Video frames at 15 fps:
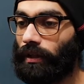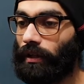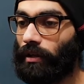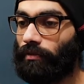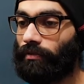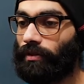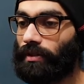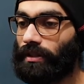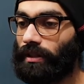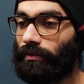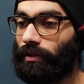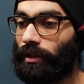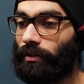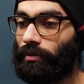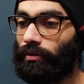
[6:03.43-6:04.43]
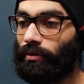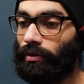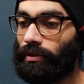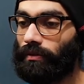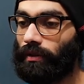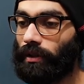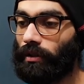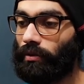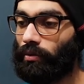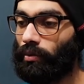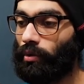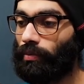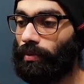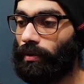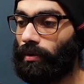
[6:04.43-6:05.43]
now first thing we need to do is we need to
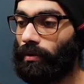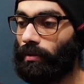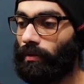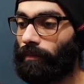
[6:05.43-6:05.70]
open